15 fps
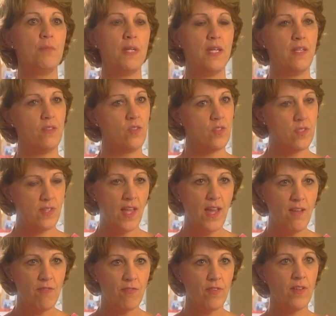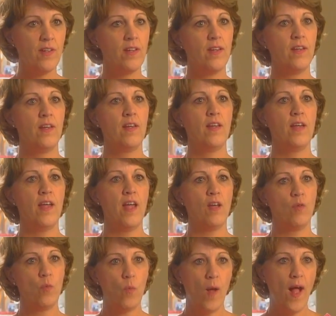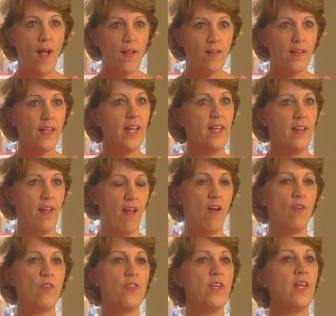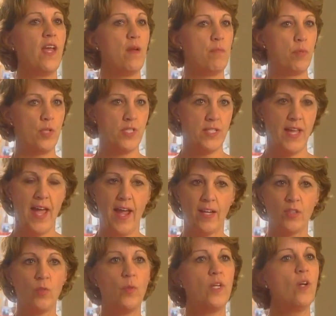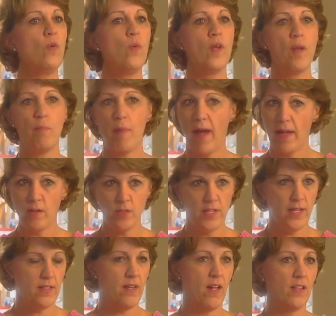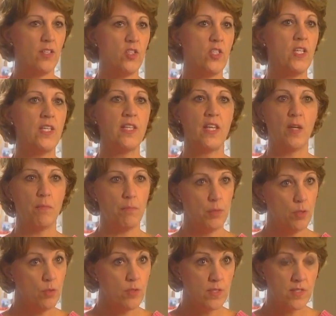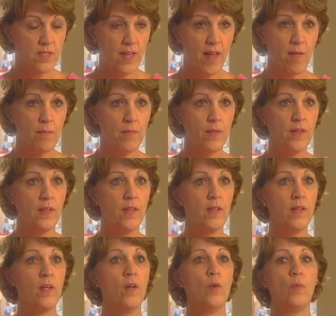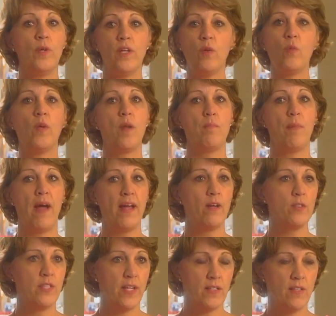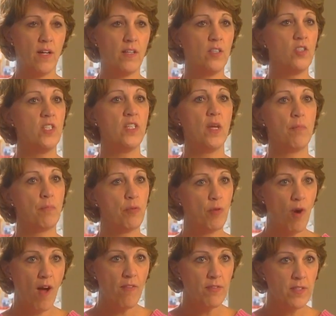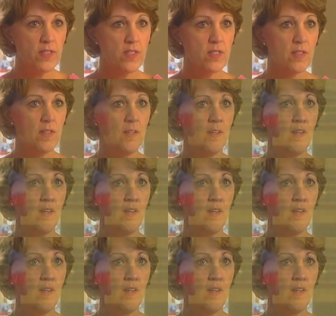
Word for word: to be safe and well and healthy and protect. We don't want a biotechnology that abuses them. We don't want a biotechnology that profits